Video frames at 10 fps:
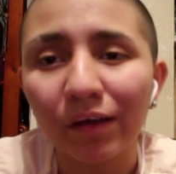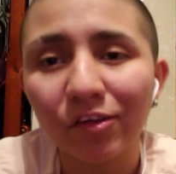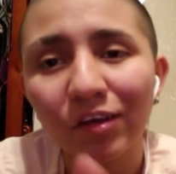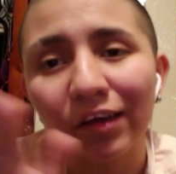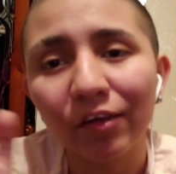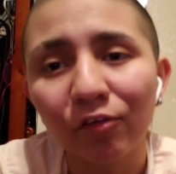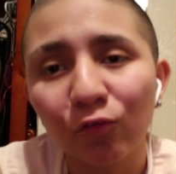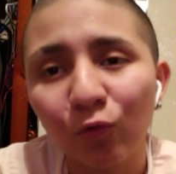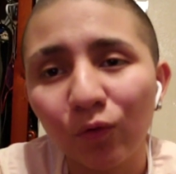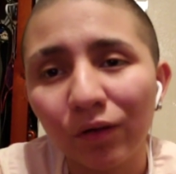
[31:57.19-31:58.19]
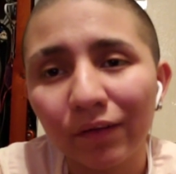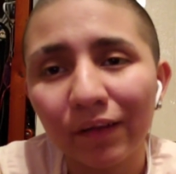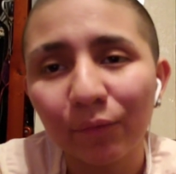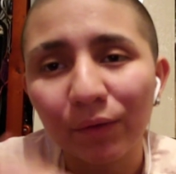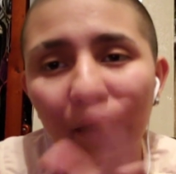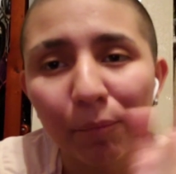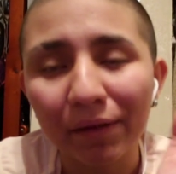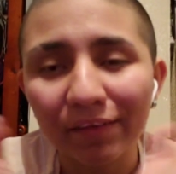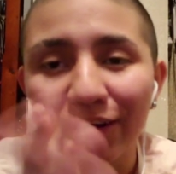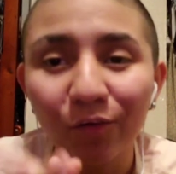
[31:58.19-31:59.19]
We got Chinese food, and then we got
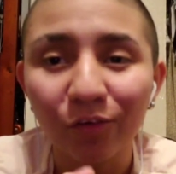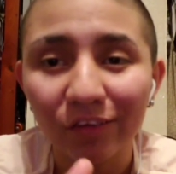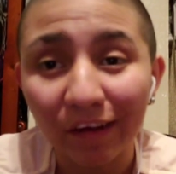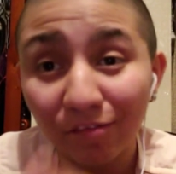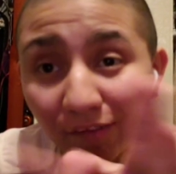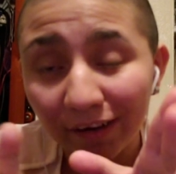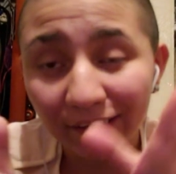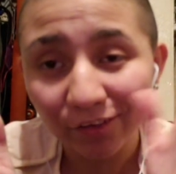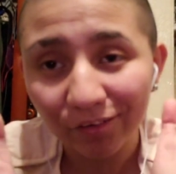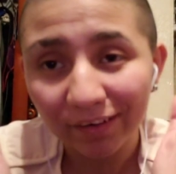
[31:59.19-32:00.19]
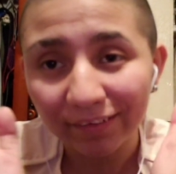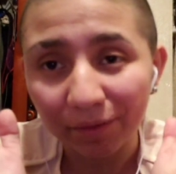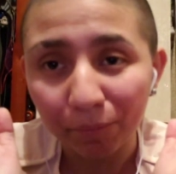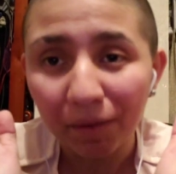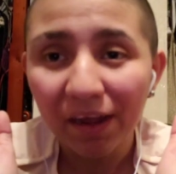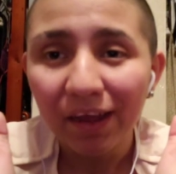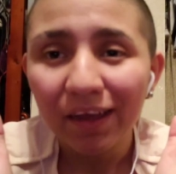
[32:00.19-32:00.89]
McDonald's, and I finally tried them